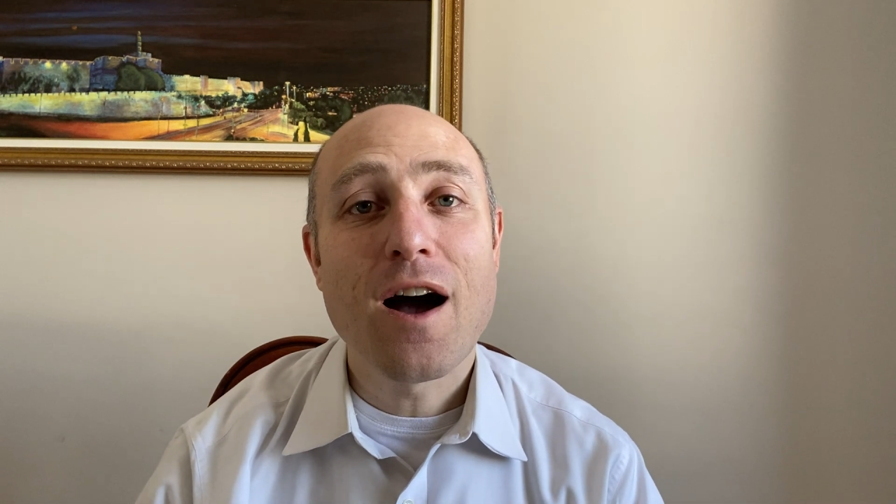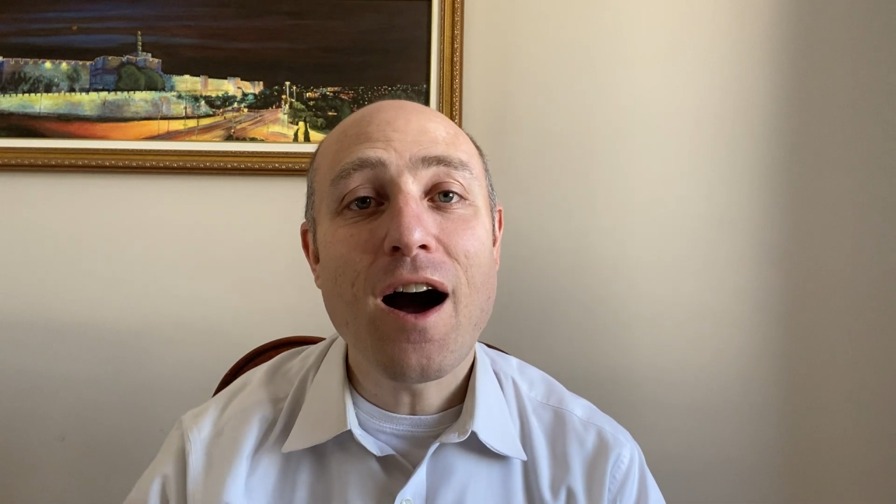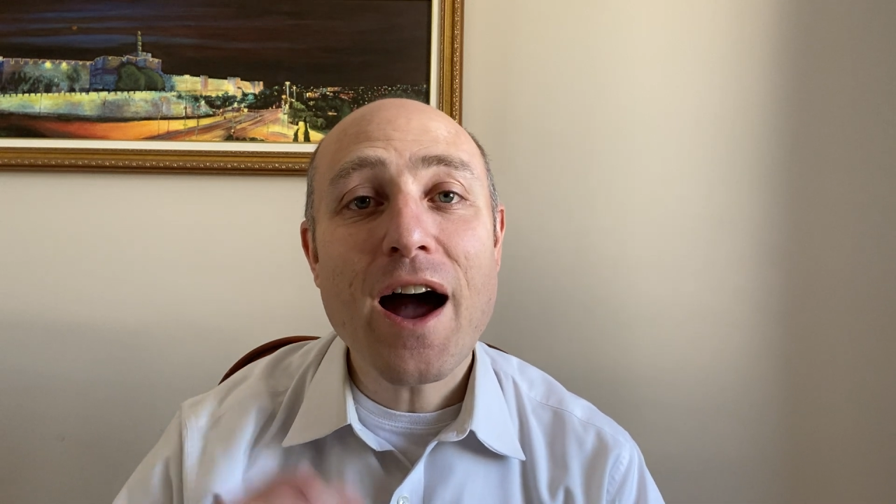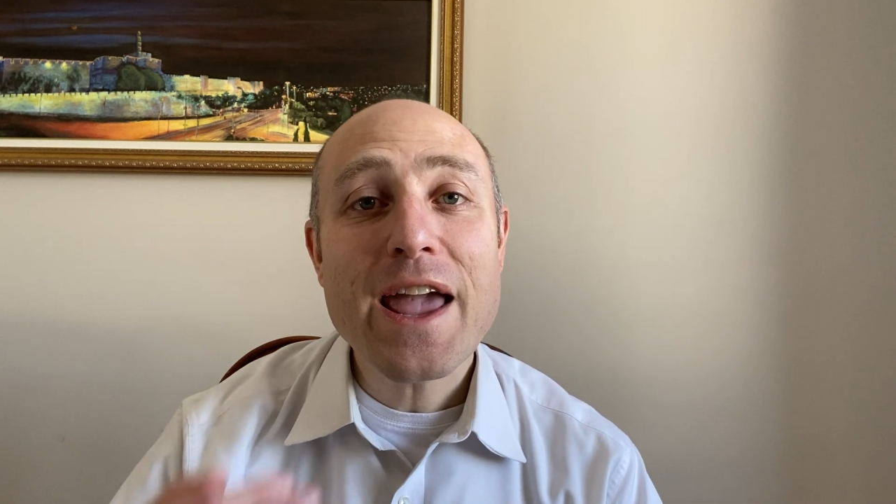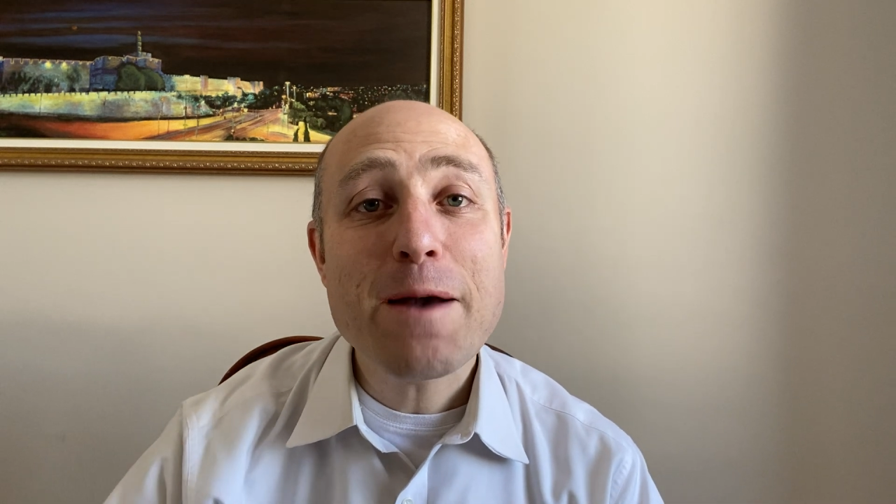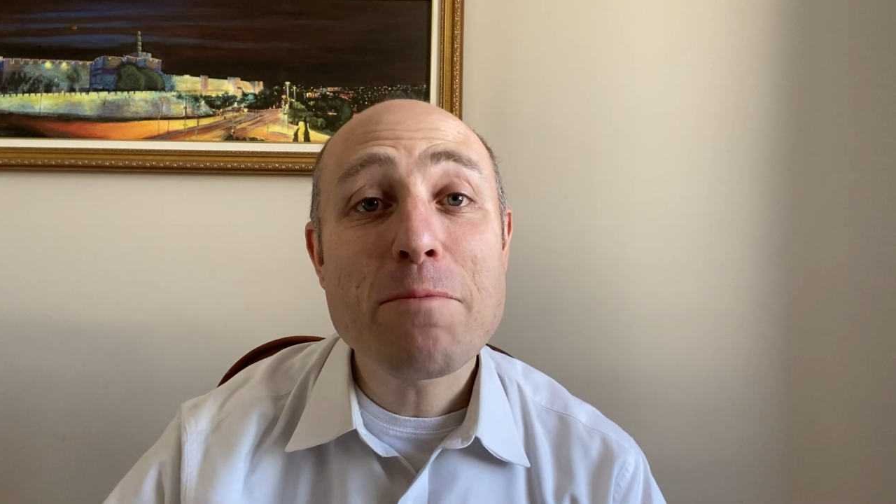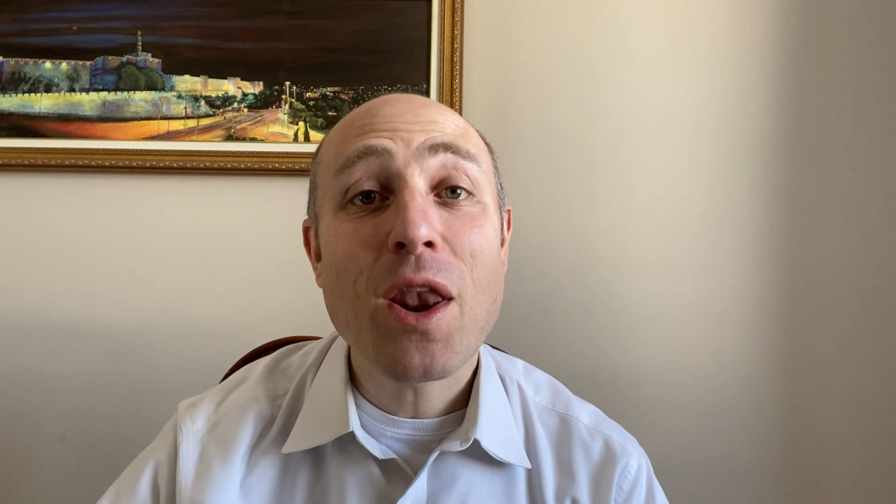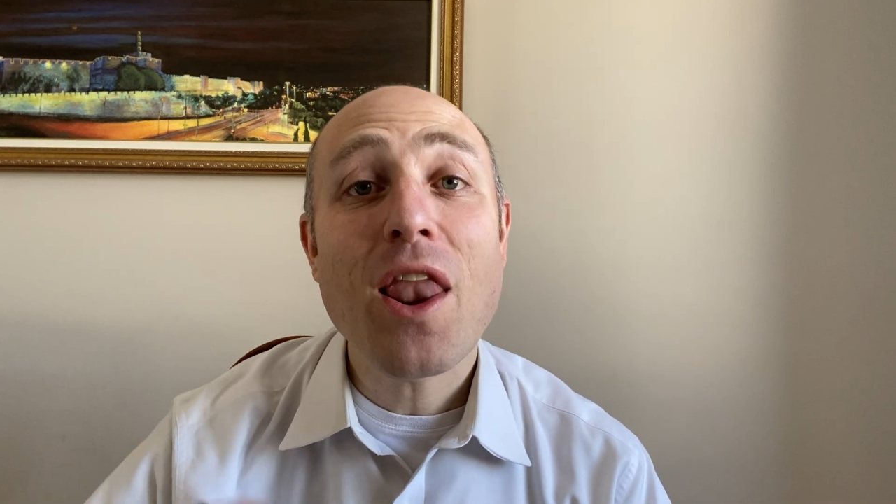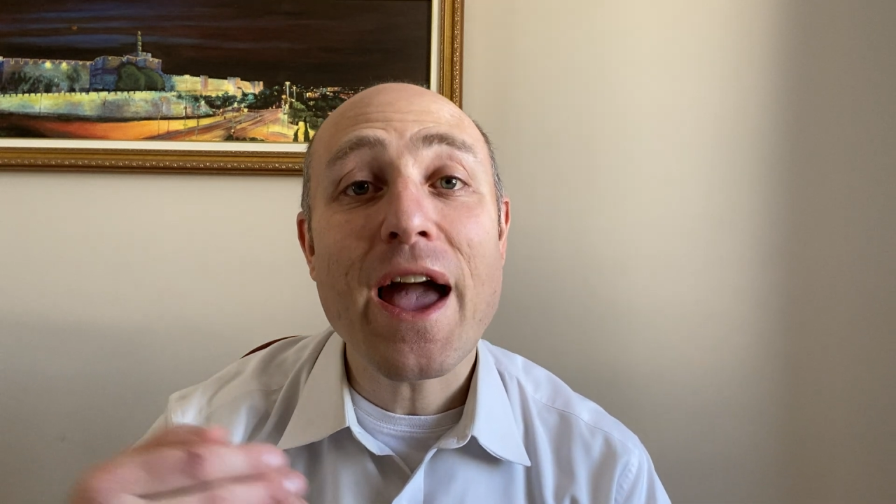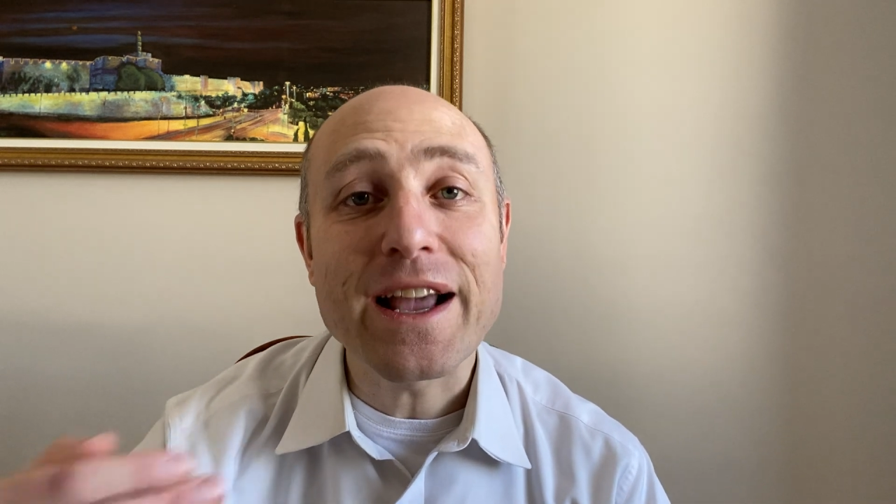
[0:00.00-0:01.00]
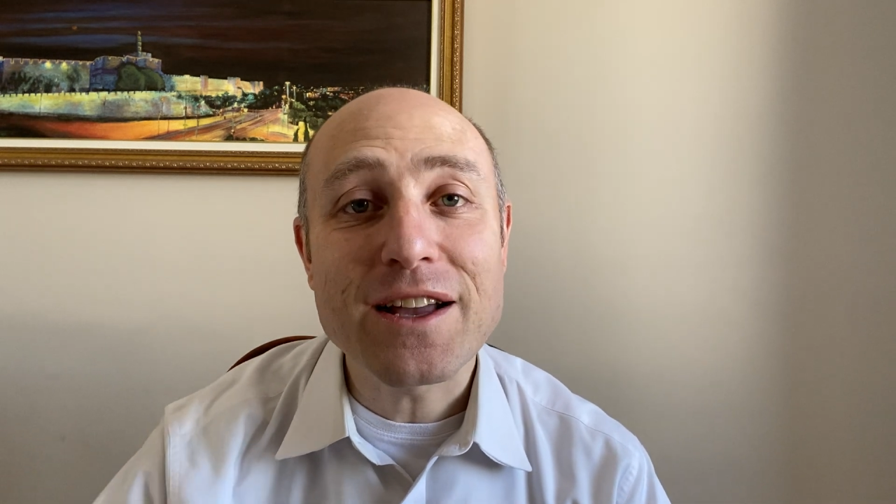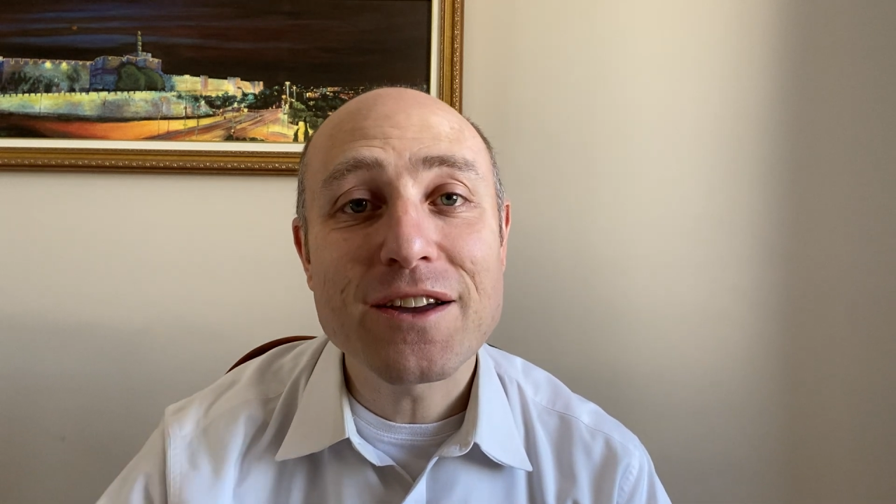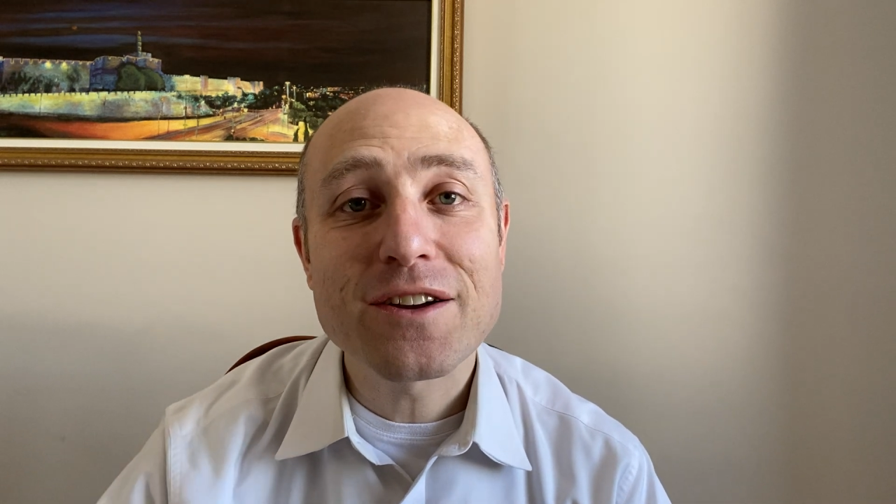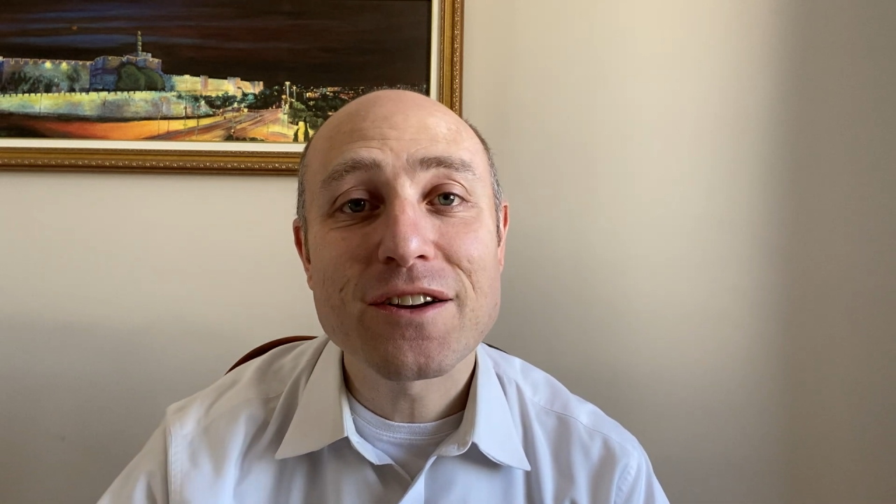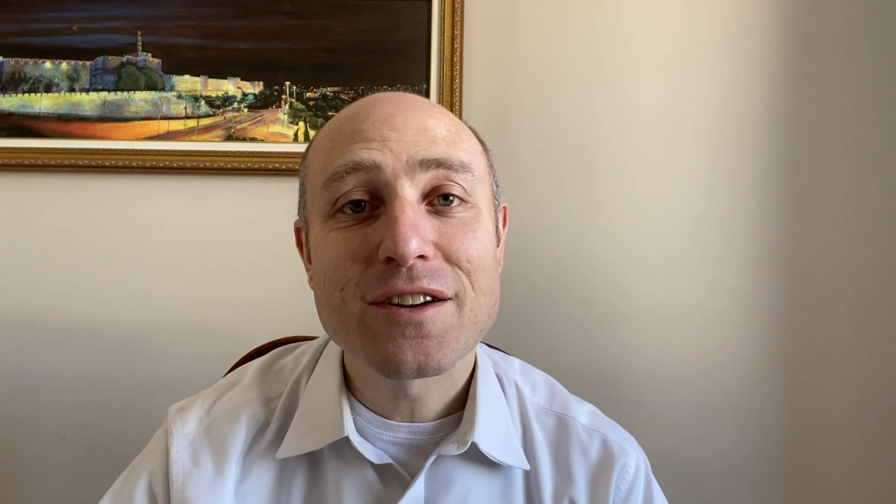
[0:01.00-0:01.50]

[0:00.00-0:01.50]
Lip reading: I am like